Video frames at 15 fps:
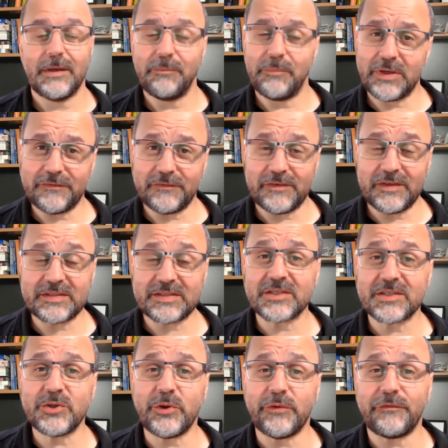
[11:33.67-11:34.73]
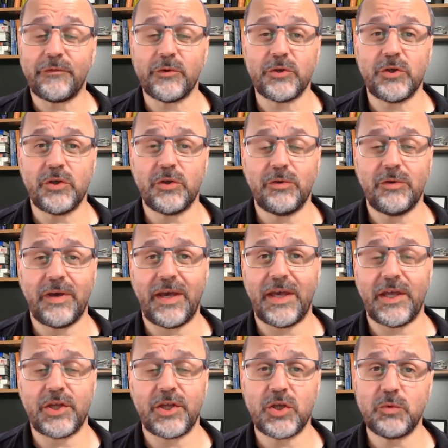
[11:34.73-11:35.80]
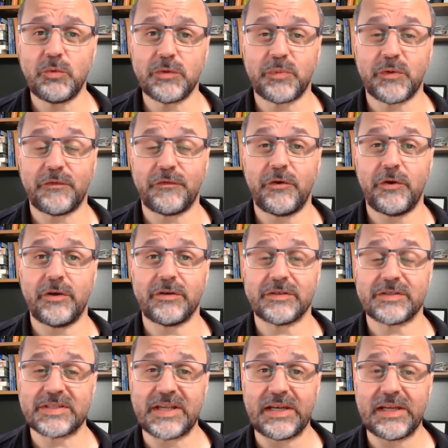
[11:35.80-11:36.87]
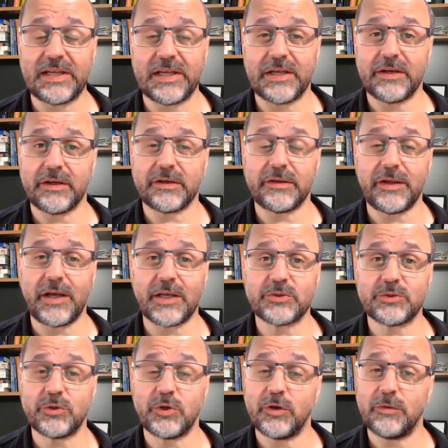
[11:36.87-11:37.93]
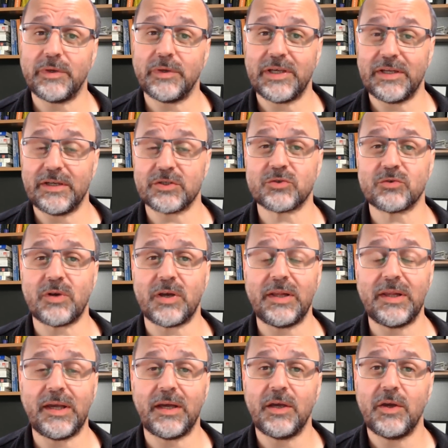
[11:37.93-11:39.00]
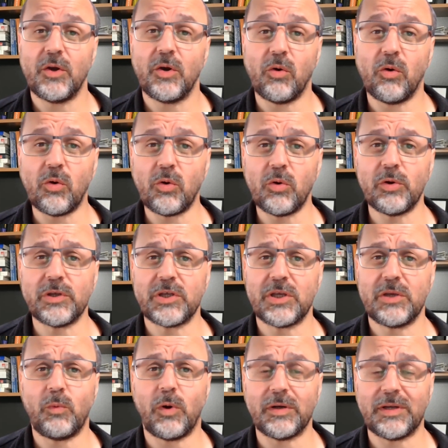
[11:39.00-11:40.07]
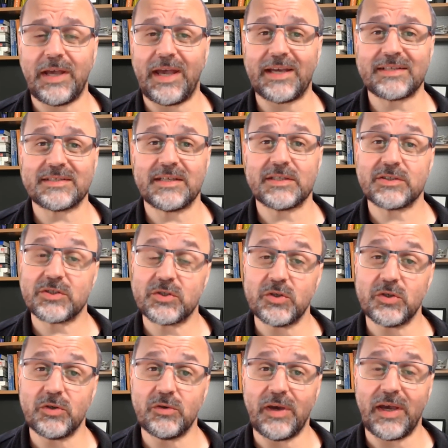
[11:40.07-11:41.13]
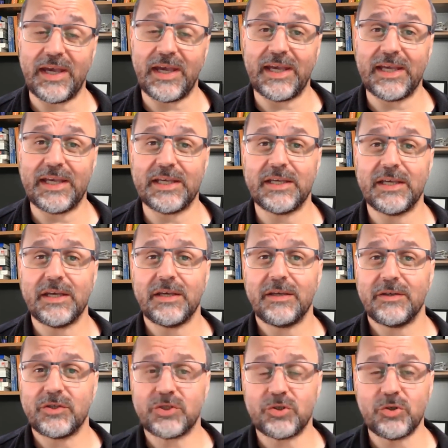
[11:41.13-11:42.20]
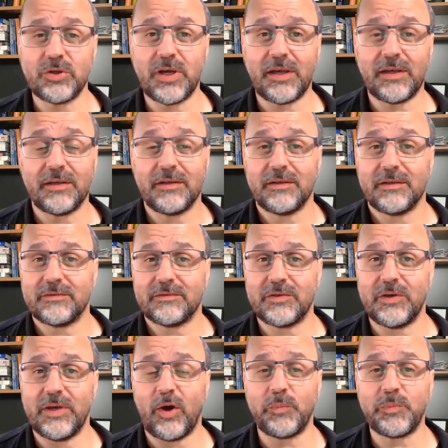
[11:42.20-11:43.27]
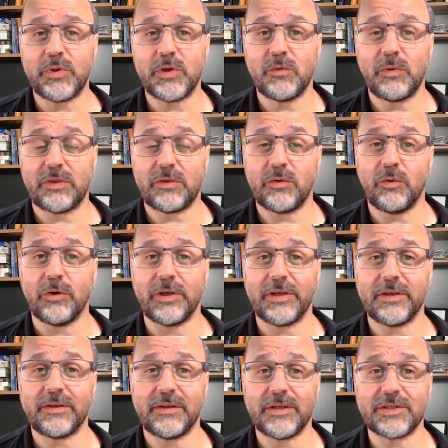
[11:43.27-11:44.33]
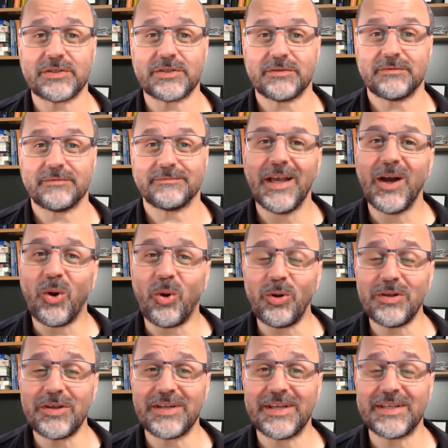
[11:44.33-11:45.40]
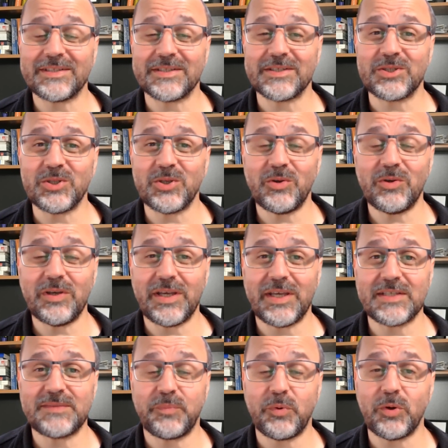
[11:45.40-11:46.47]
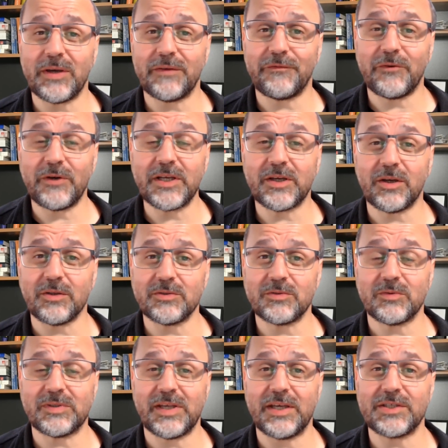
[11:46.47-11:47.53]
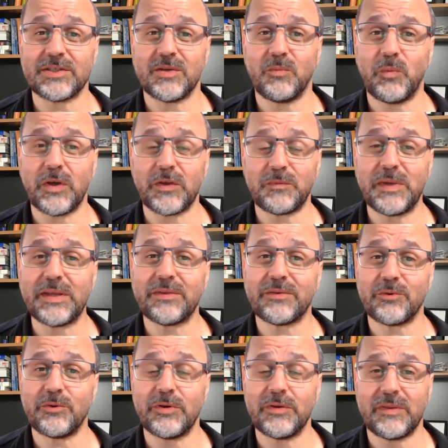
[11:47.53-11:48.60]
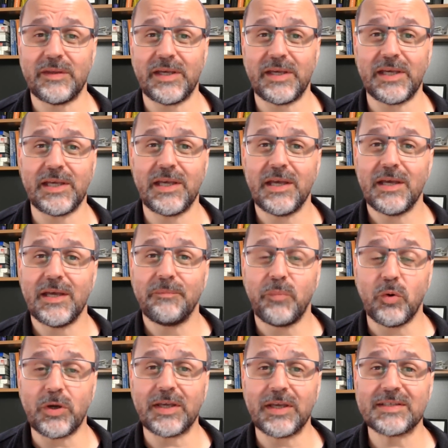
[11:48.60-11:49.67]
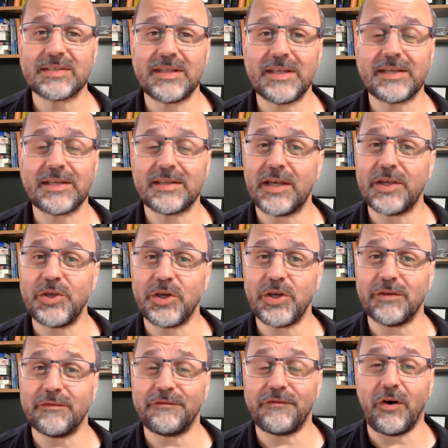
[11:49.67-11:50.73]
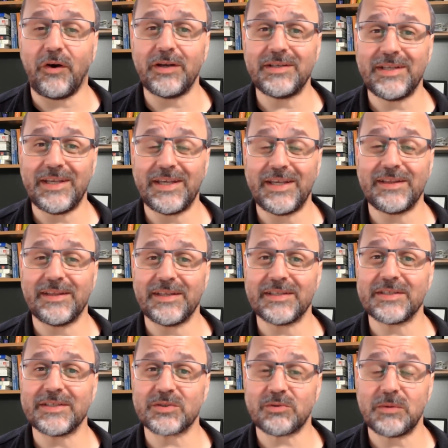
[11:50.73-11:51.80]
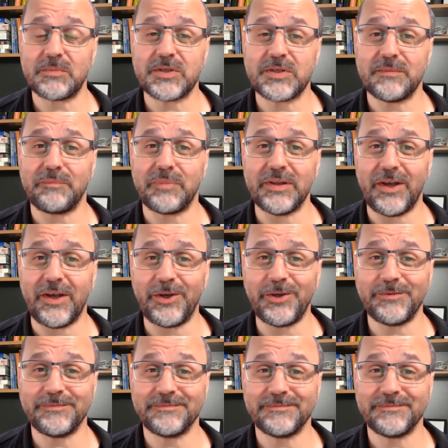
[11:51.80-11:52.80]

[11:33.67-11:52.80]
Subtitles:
But if this is not for you and you would prefer to study in a classroom in Australia, or you want access to a tutor to help you with your English, all you need to do is book a free consultation with me through the bookings link that you can find in the description below,